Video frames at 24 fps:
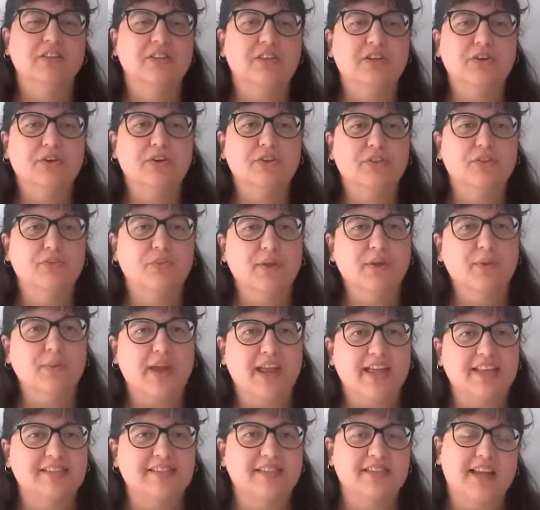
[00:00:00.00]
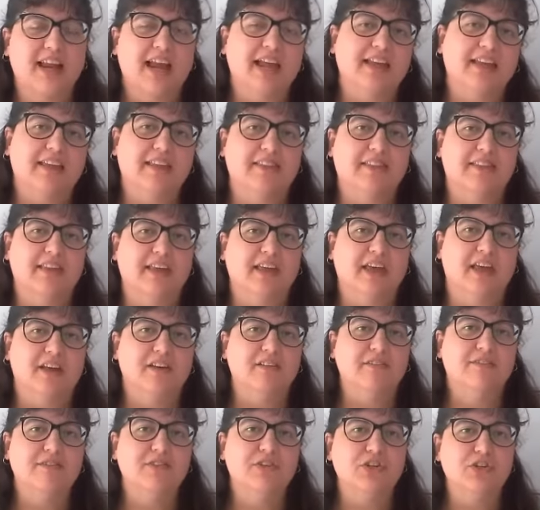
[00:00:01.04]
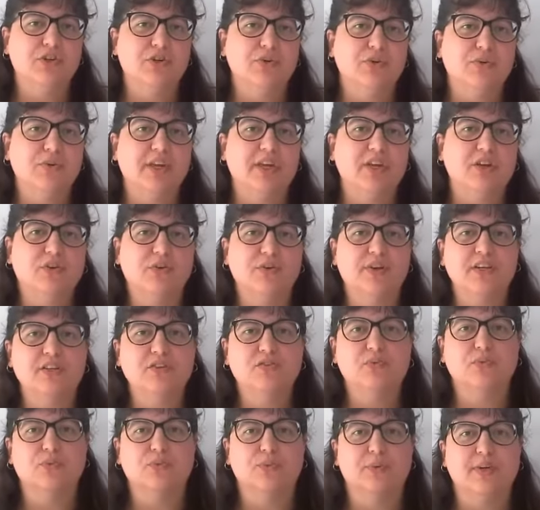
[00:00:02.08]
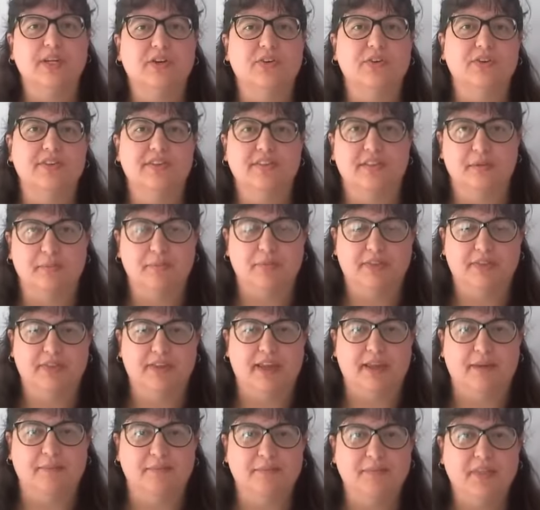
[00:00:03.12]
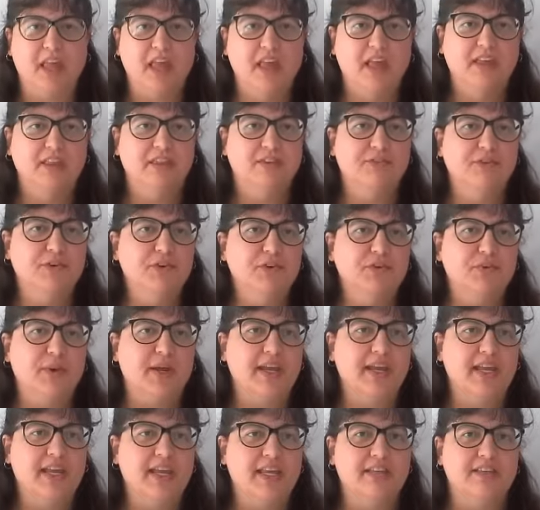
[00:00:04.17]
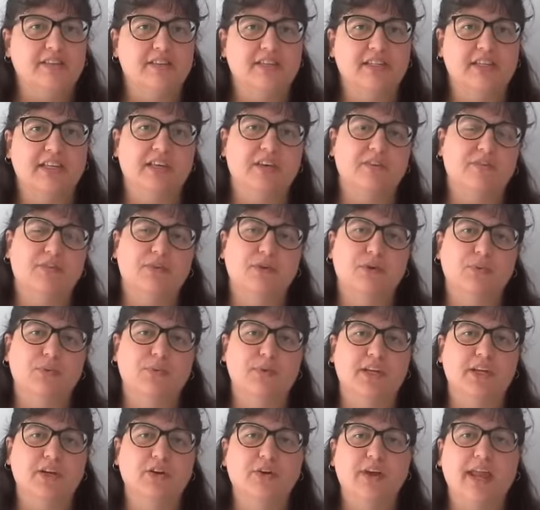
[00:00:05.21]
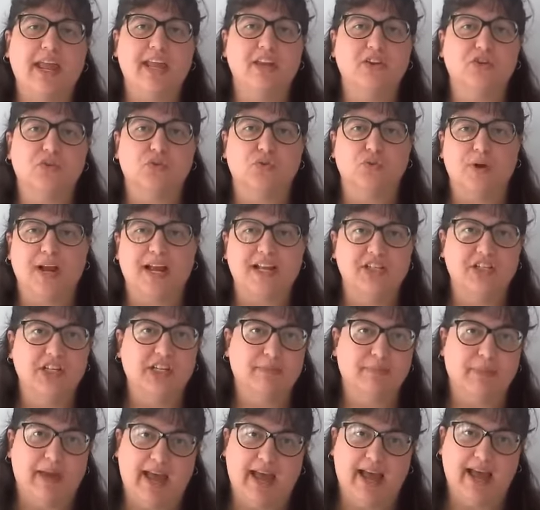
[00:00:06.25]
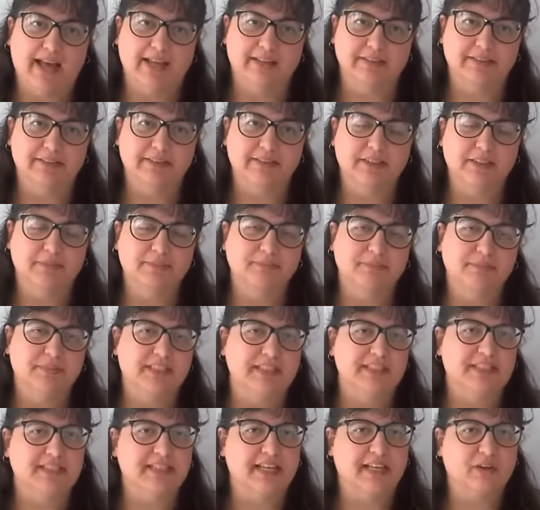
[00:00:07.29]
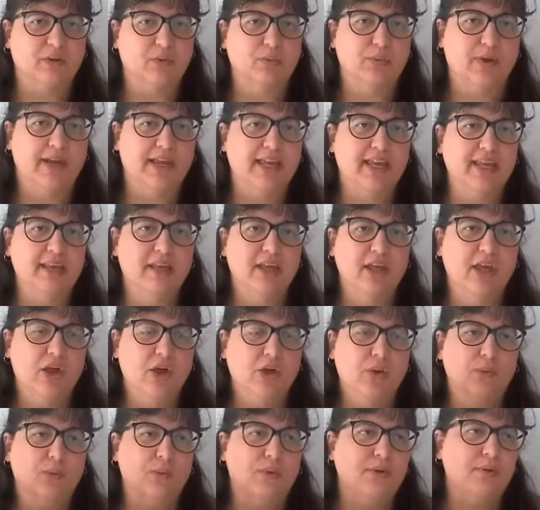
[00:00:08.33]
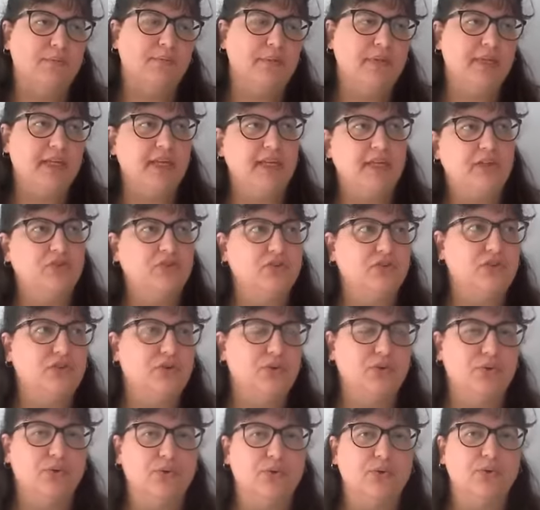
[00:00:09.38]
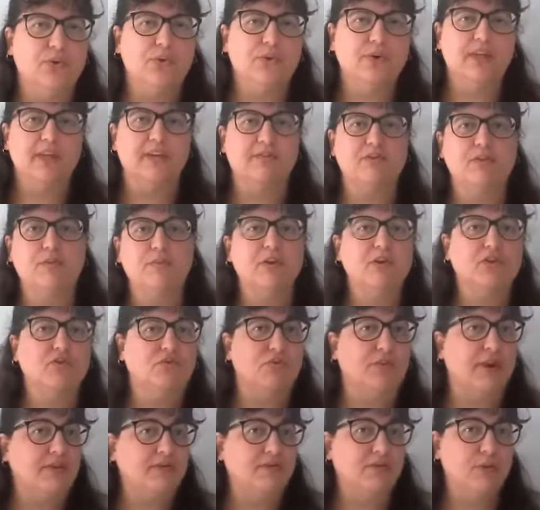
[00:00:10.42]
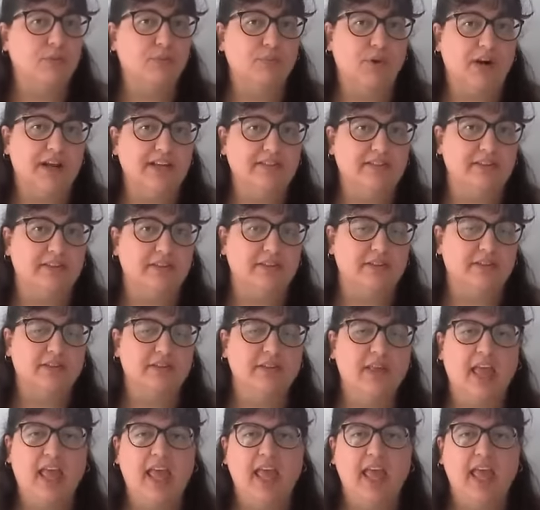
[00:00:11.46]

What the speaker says: There are three ways that I can think of to increase reader sympathy. The first way is to give your reader a tragic past. The second way would be to give them a dreadful present.